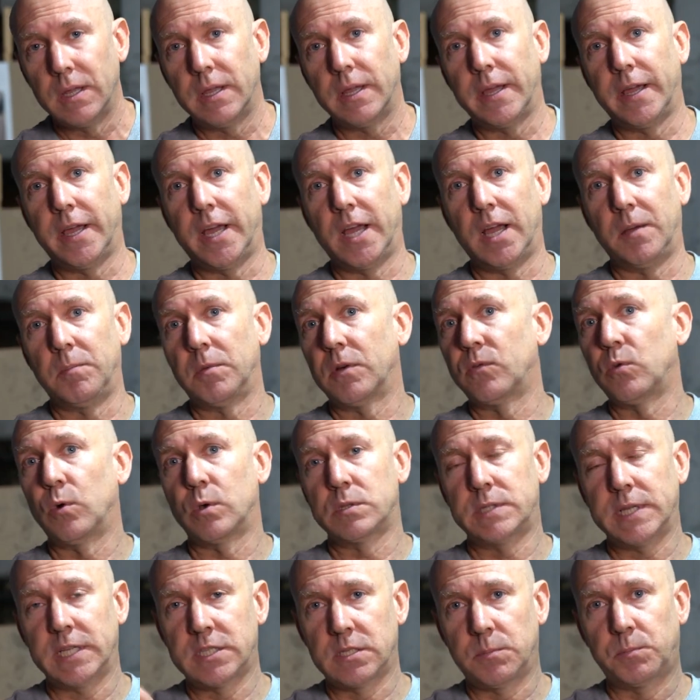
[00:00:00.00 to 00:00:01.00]
Of
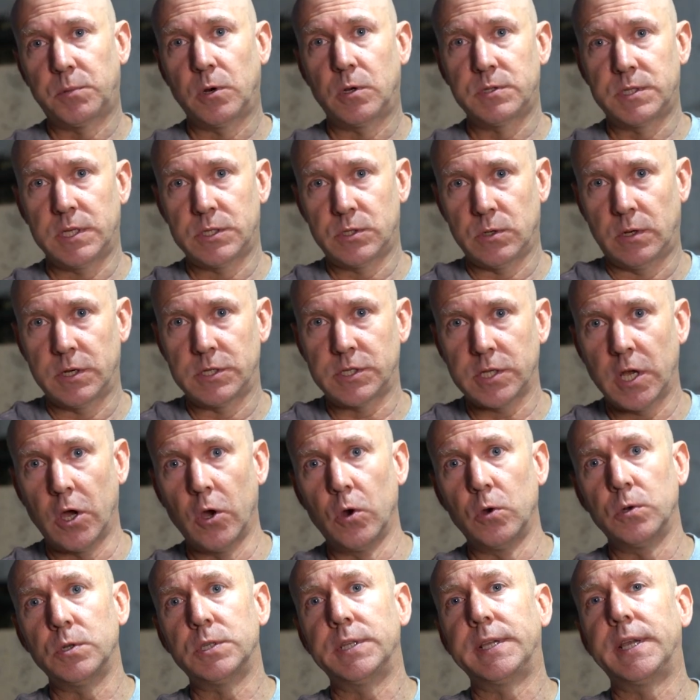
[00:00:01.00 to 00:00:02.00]
course, that's a process on its
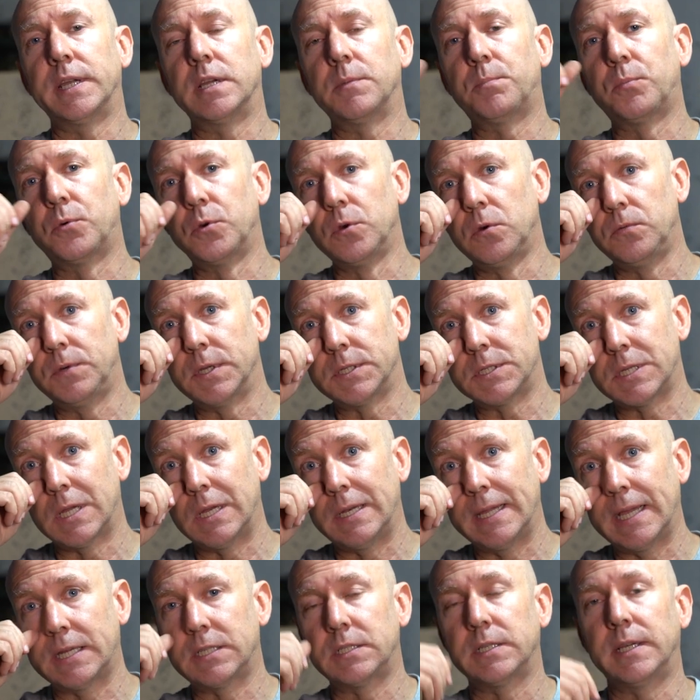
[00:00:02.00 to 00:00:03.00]
own to get approved as a
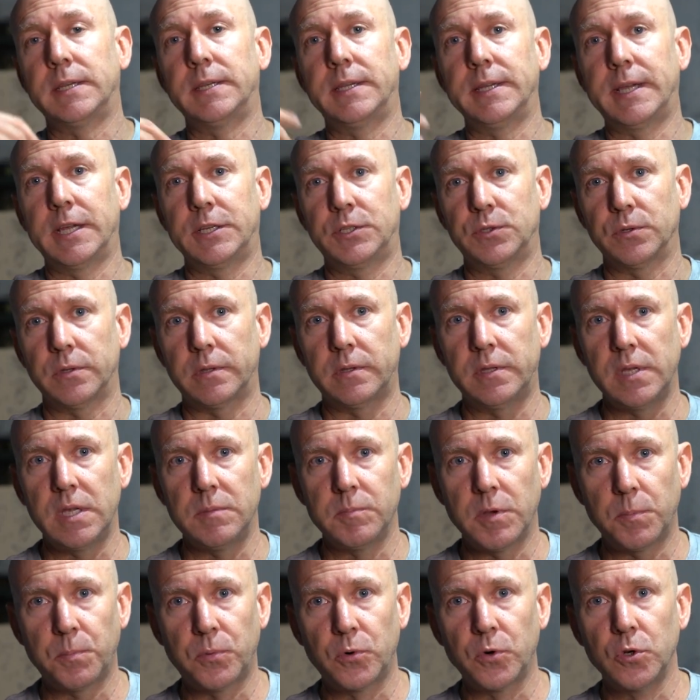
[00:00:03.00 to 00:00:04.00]
collector and to get your
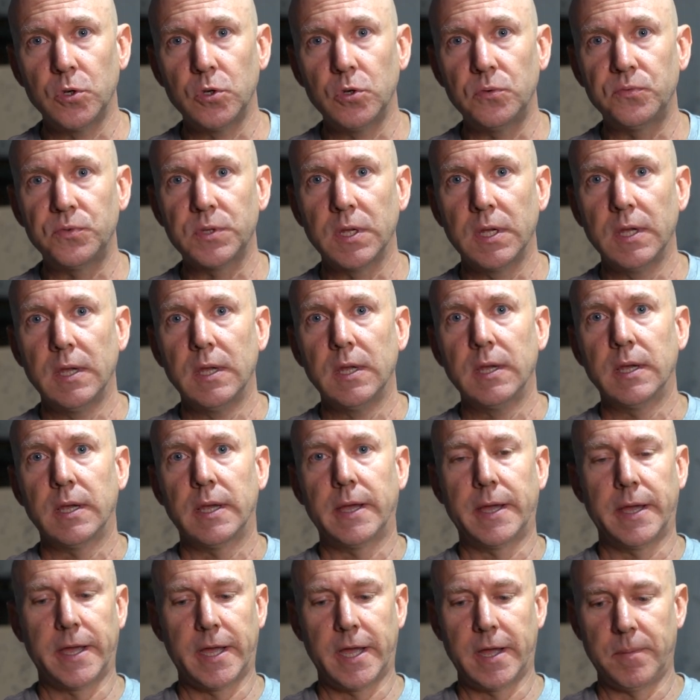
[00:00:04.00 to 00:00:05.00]
theme approved.
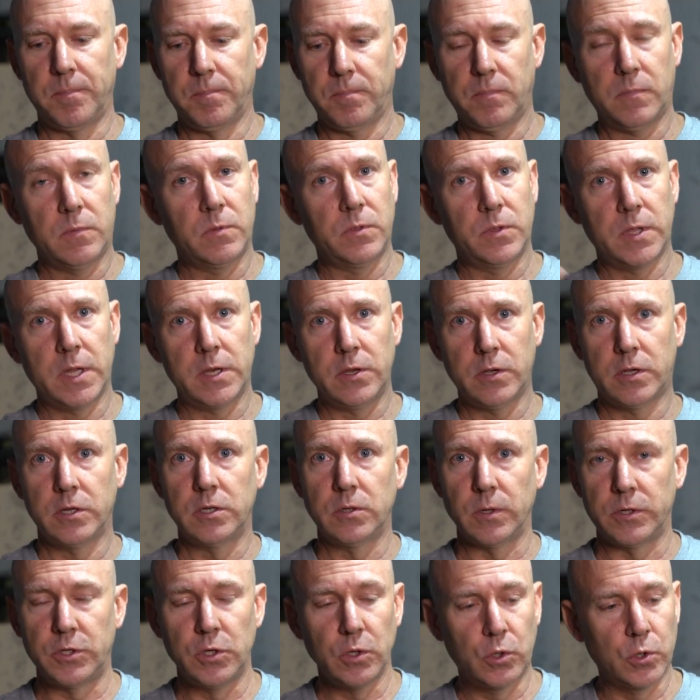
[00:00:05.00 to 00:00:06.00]
Then you can
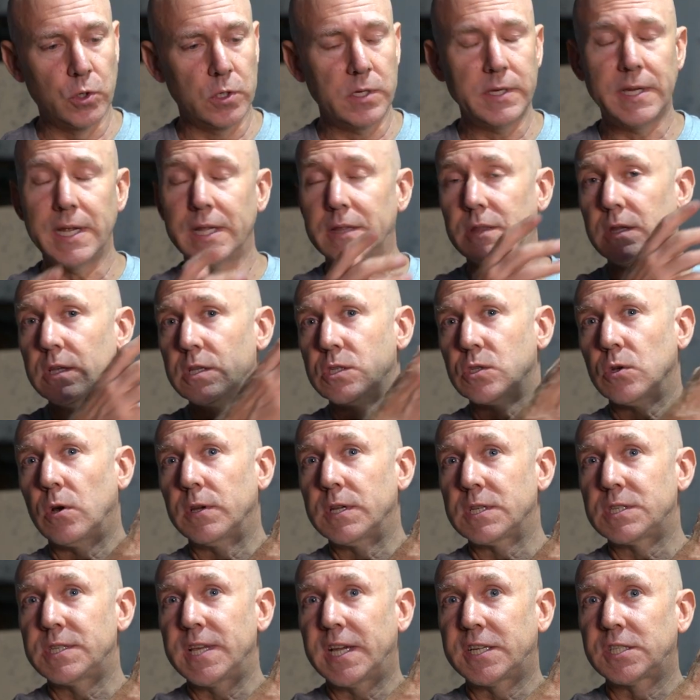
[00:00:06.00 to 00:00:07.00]
do it. You couldn't get this
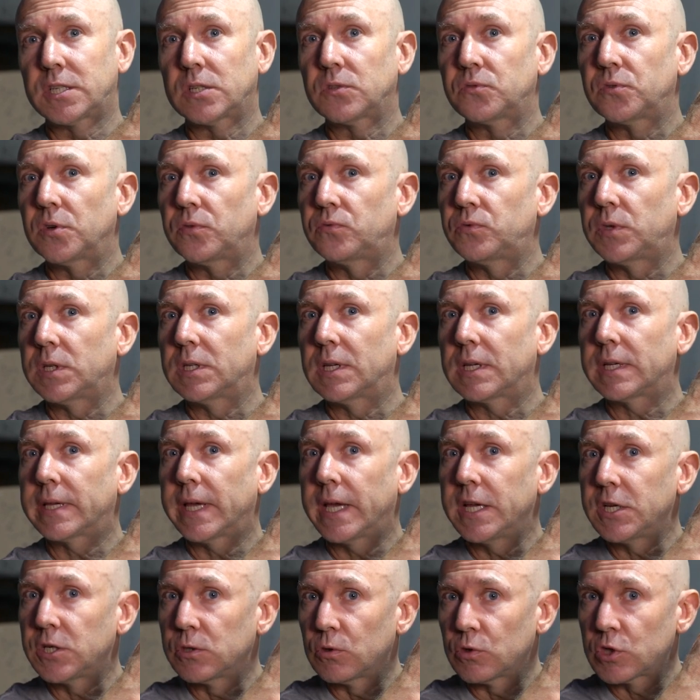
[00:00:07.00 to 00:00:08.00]
on a Section 15
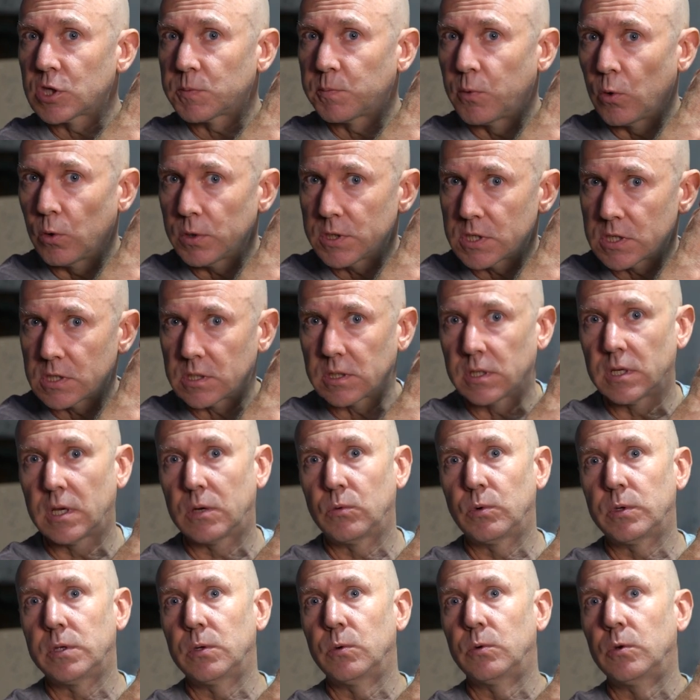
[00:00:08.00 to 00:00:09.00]
occasional sports.
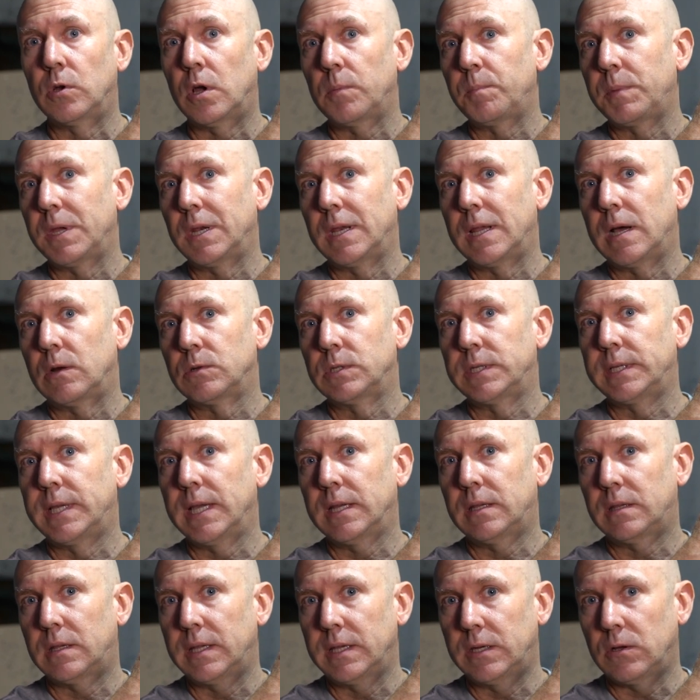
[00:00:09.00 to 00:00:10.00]
You will not be allowed to
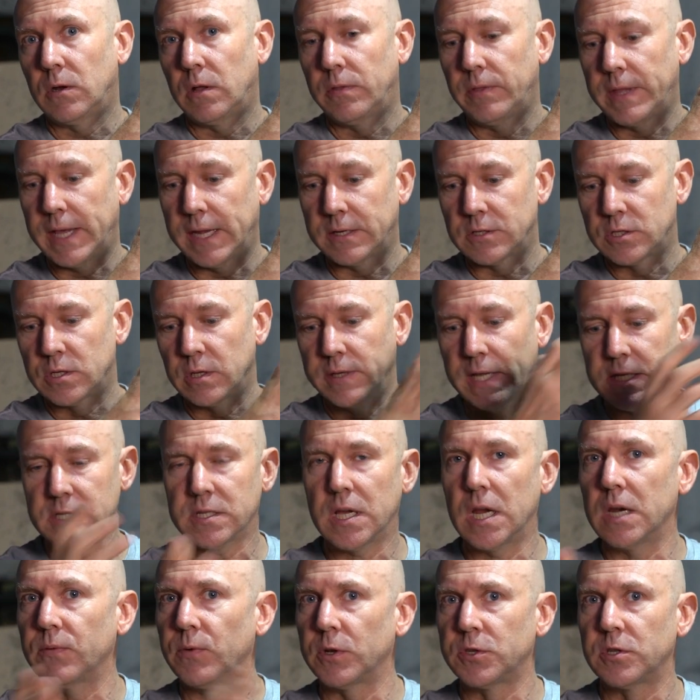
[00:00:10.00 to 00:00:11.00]
get that on that. So that's
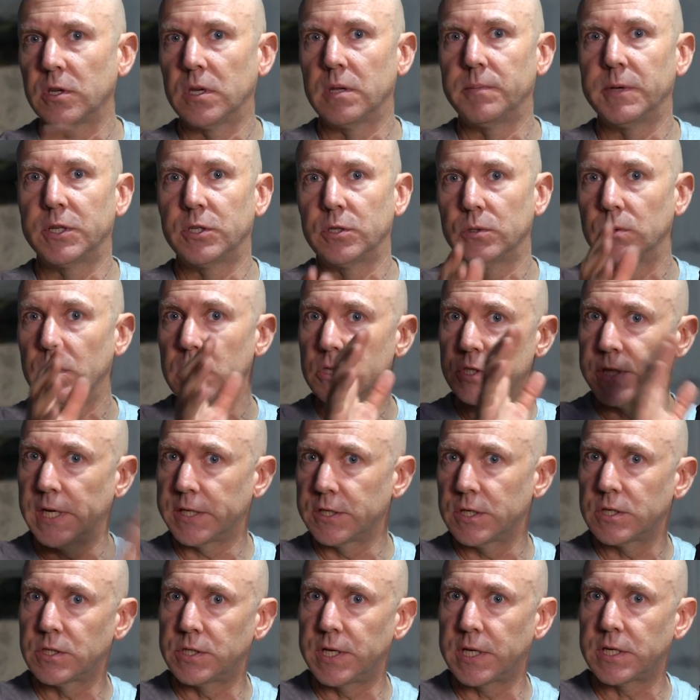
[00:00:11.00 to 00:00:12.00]
kind of what you limit to.
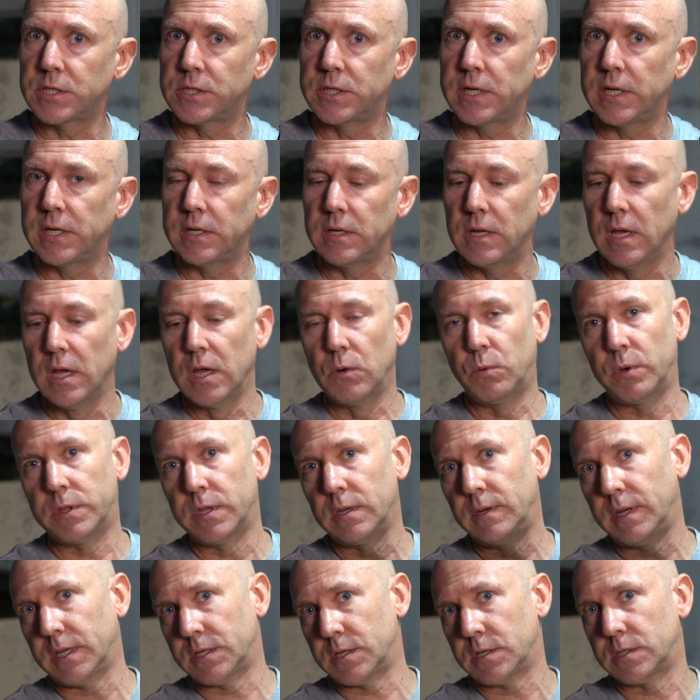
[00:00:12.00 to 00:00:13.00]
Section 16 with
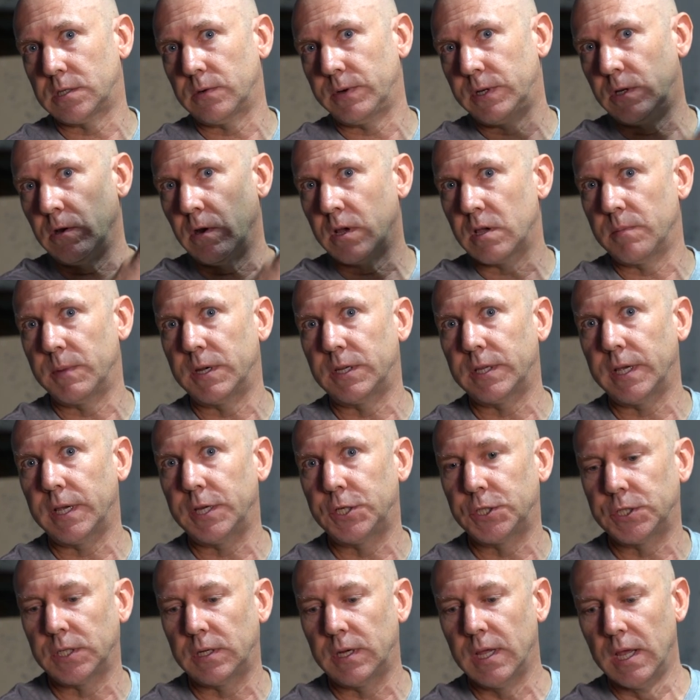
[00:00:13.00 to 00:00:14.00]
the necessary
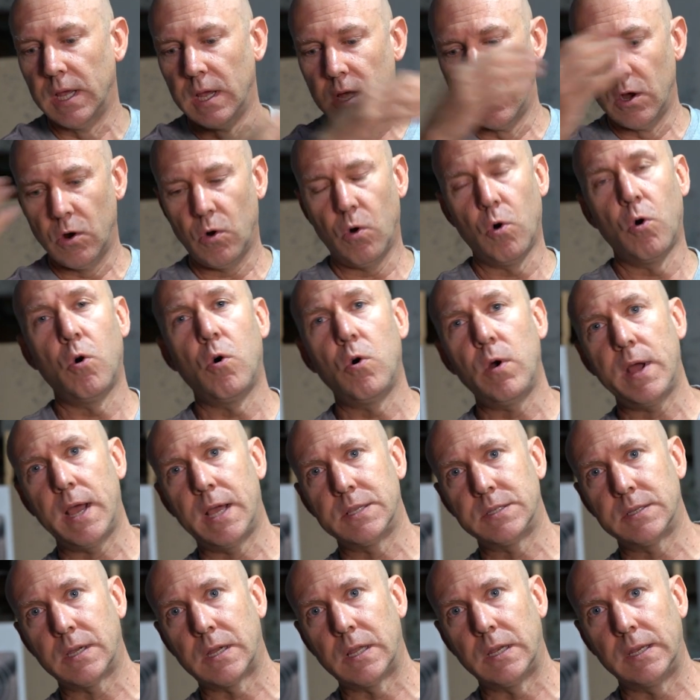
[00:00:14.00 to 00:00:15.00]
documentation, or
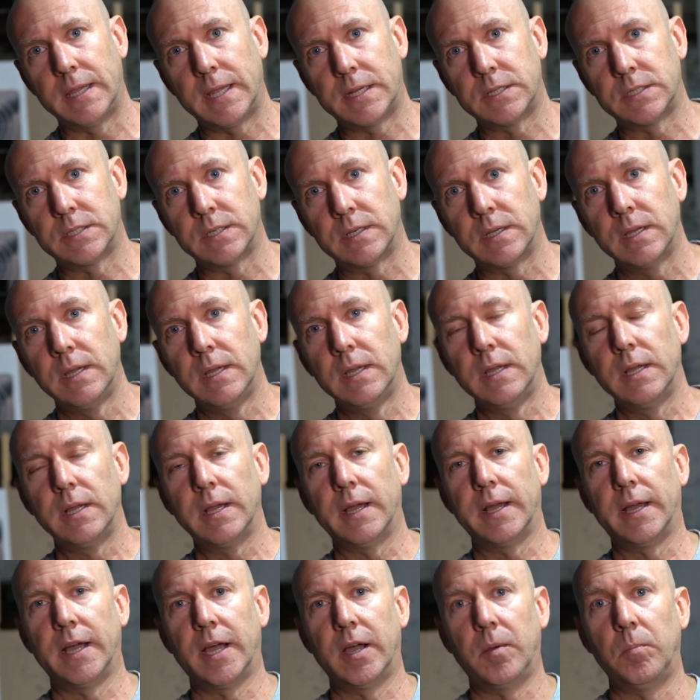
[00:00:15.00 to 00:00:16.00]
as a collector,
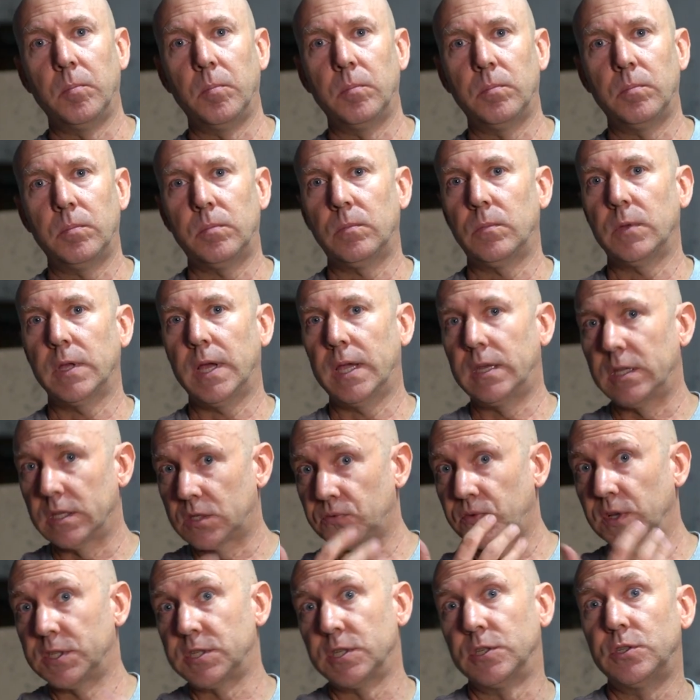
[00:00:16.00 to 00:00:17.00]
and
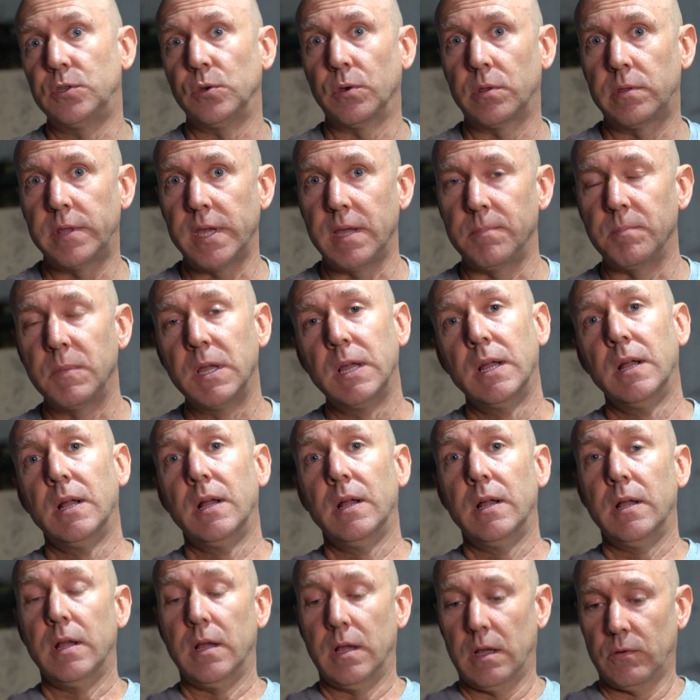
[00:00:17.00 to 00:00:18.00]
this fits into your theme.
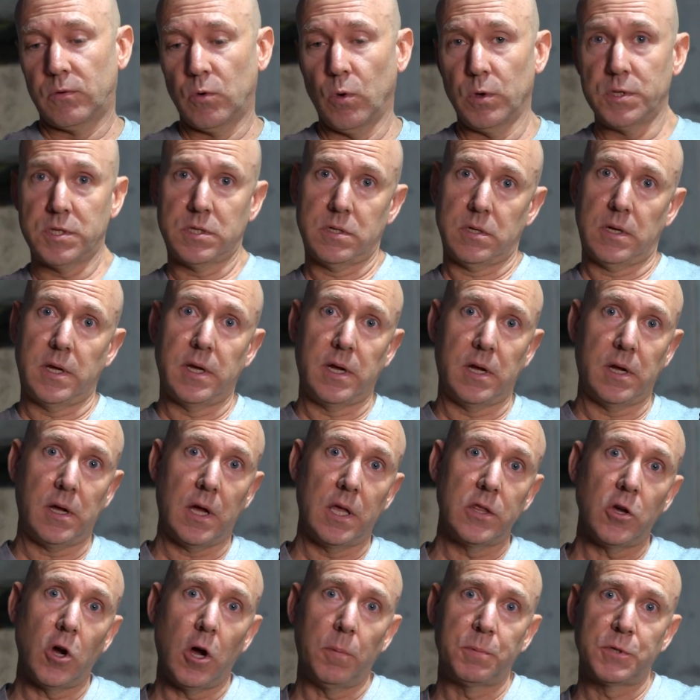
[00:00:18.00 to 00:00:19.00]
Of course,
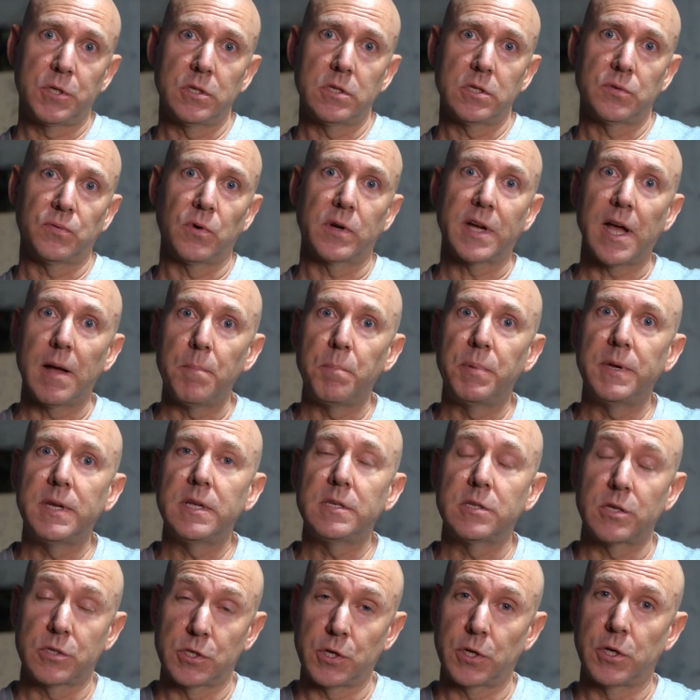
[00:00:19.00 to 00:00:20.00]
other options for
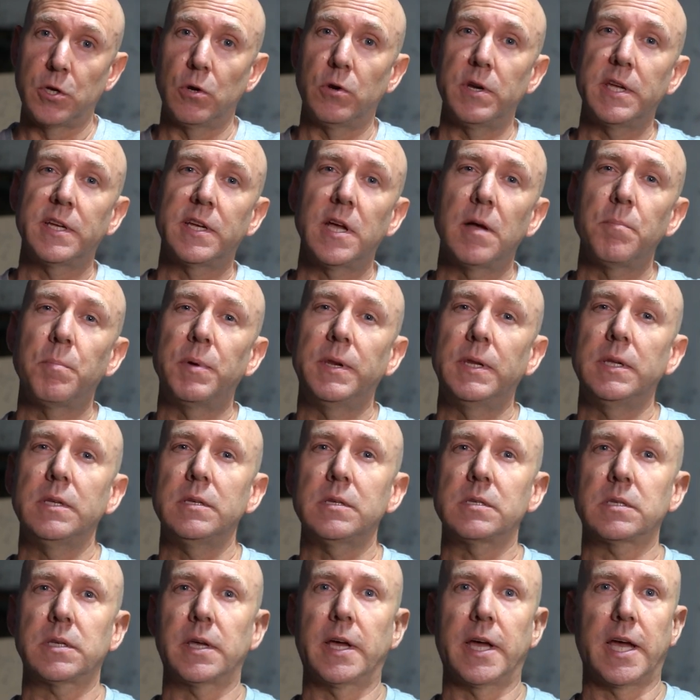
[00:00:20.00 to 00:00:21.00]
companies are security
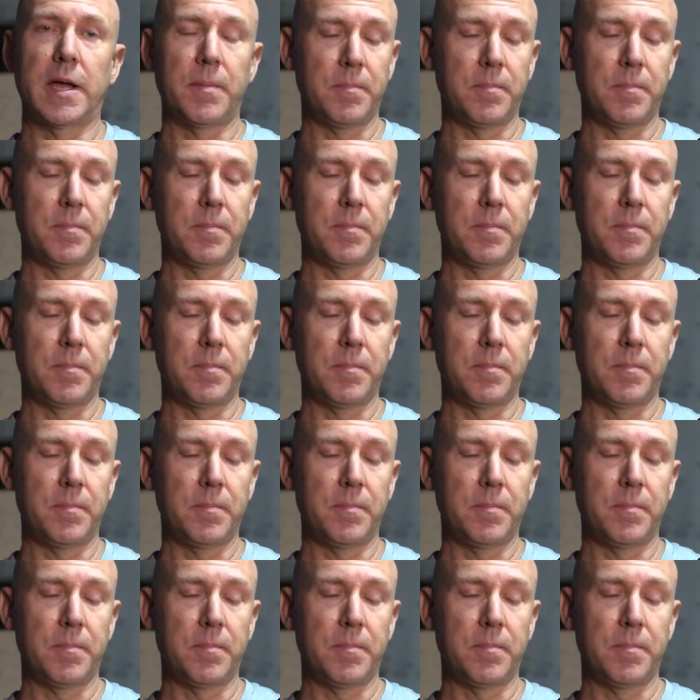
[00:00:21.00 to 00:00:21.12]
companies.